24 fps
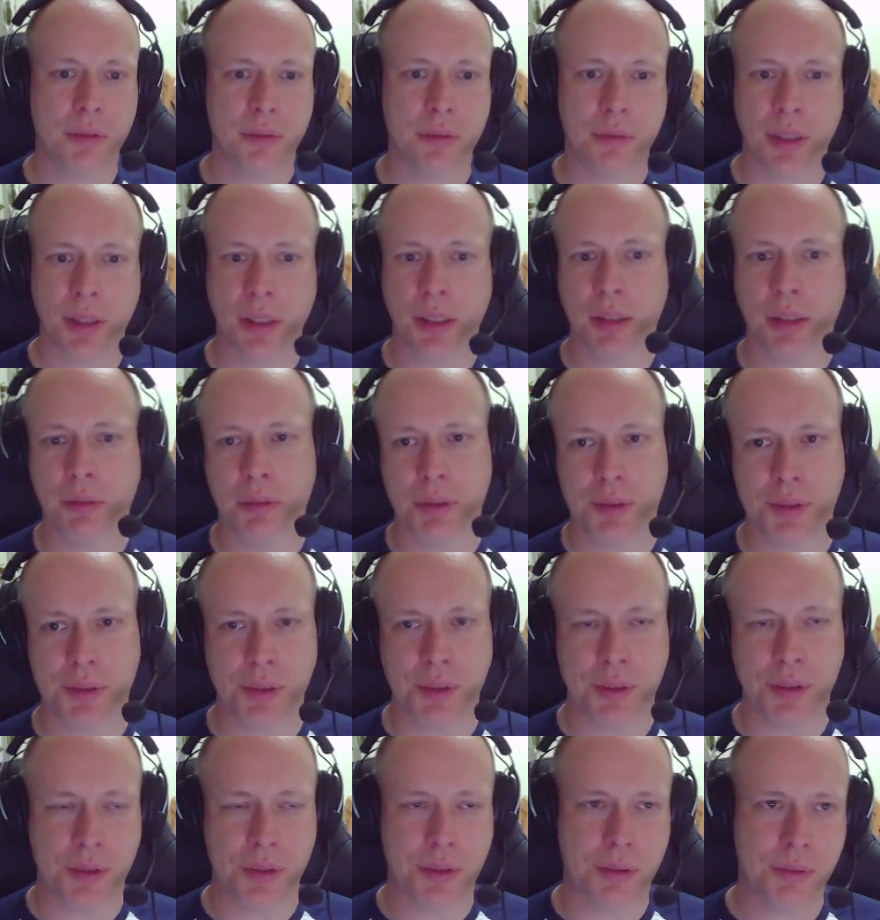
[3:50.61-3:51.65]
Like there was
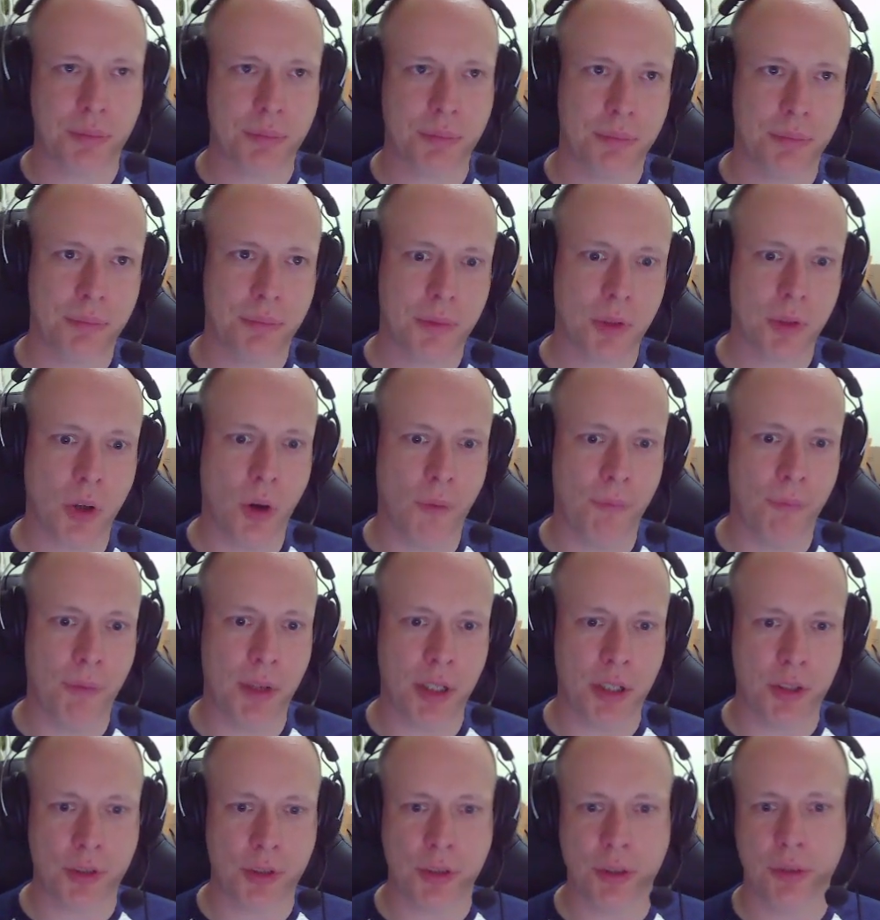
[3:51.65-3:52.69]
this
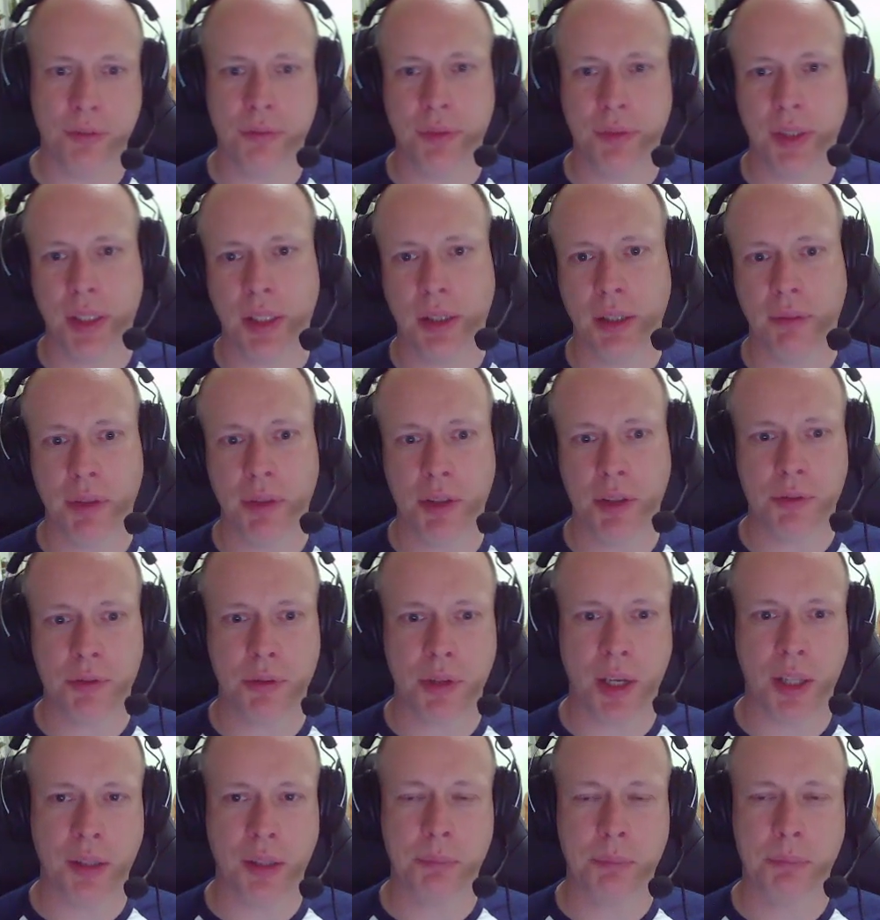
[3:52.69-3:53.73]
conversion thing which
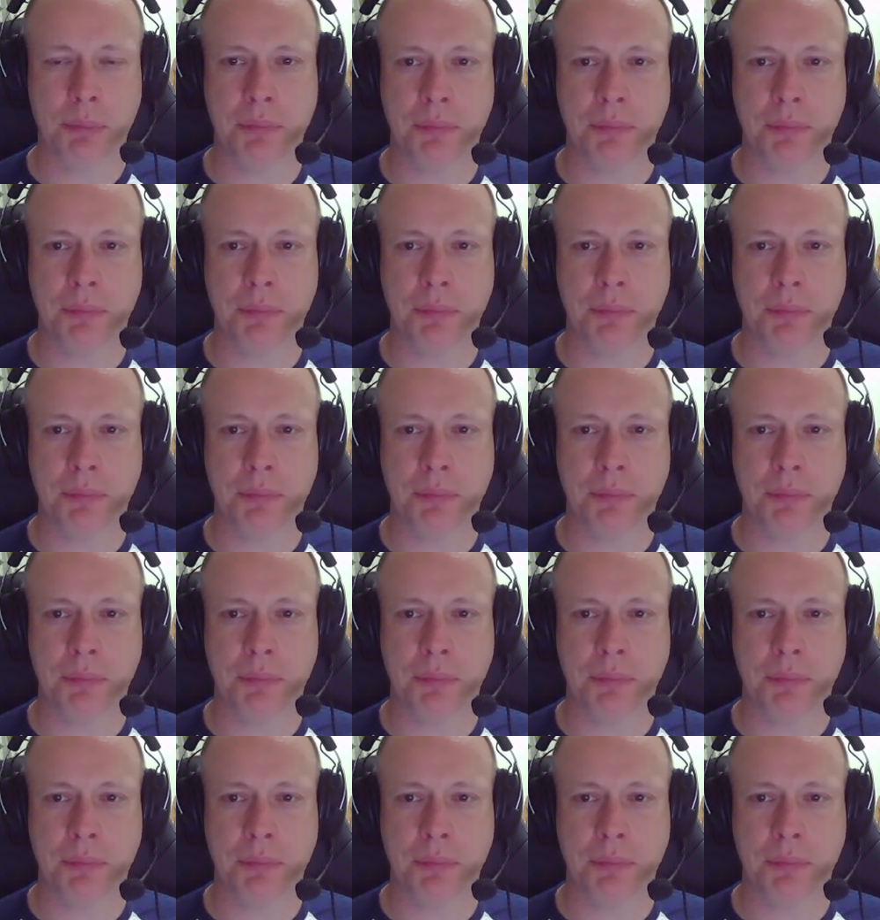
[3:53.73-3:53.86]
had